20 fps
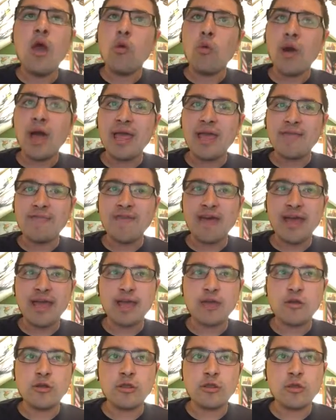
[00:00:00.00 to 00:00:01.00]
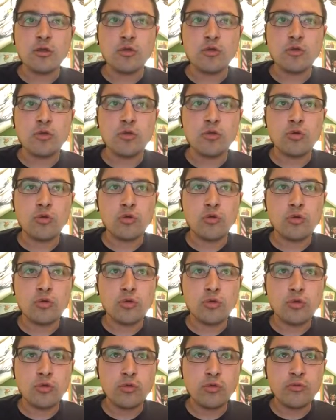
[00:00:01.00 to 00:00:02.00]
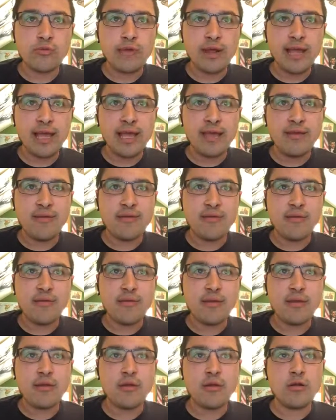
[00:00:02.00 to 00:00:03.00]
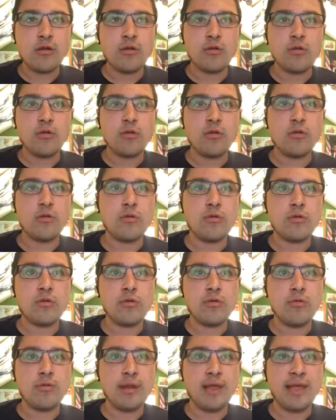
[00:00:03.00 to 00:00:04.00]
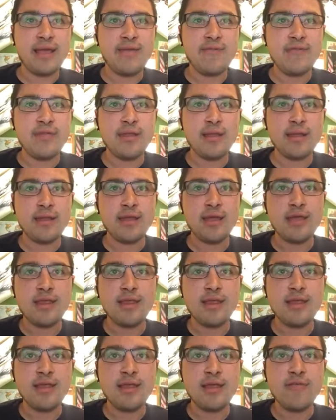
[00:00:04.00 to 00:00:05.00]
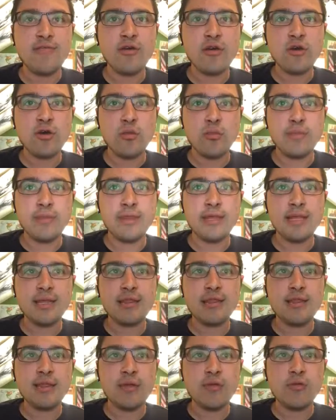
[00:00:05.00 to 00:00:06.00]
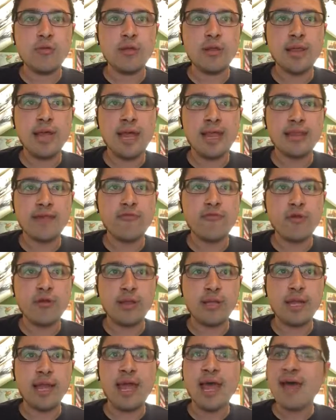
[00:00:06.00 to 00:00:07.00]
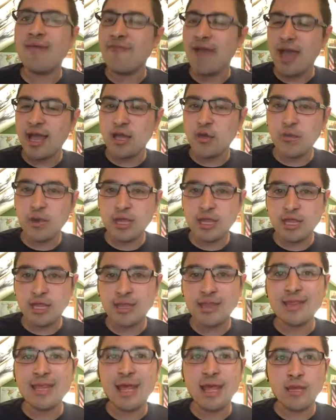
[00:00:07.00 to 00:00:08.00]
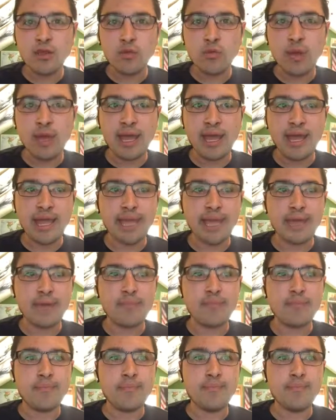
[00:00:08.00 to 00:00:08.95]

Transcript: Wildfires raze raves dozens of homes in central California. Evacuations underway.